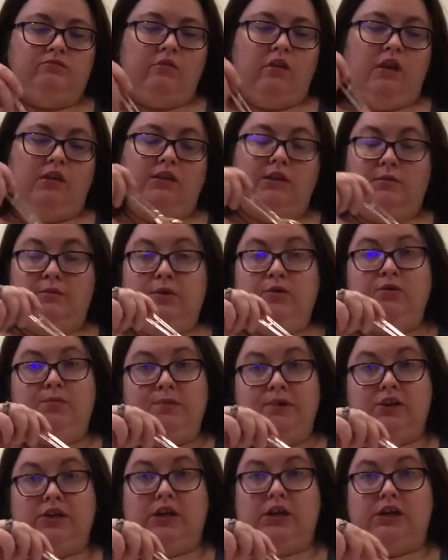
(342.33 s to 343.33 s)
Let me
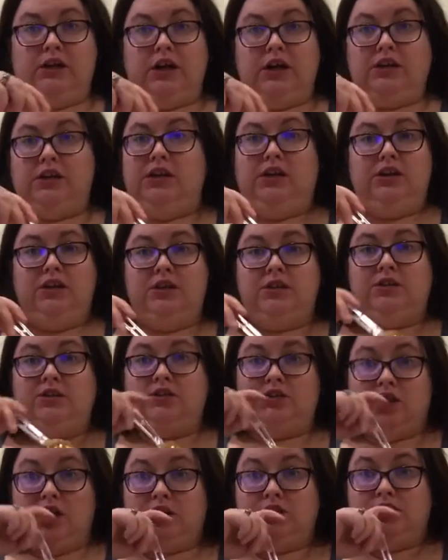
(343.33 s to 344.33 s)
repeat that again. Eating is
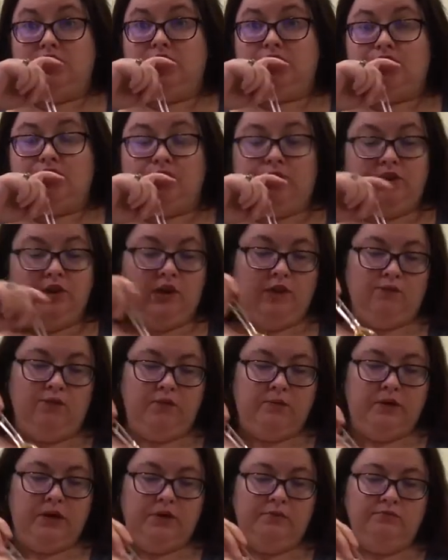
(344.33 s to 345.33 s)
not a sexual thing for
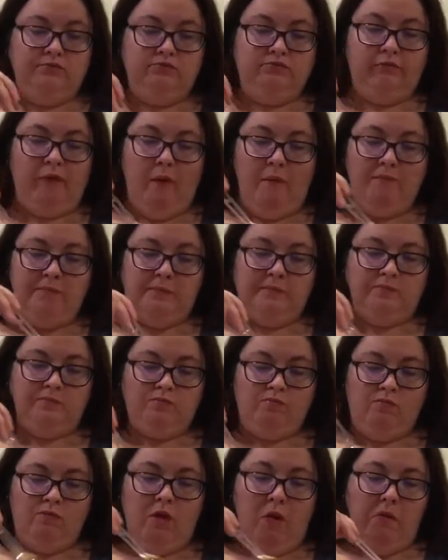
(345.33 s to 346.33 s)
me,
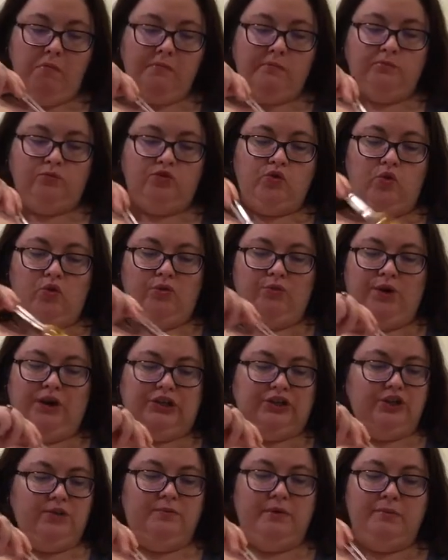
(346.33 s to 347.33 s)
or
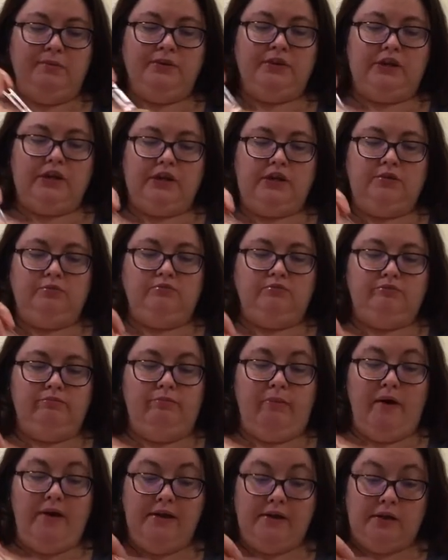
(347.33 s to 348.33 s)
watching people eat,
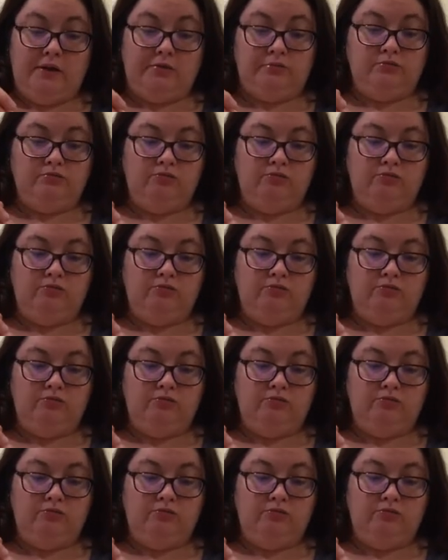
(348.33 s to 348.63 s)
but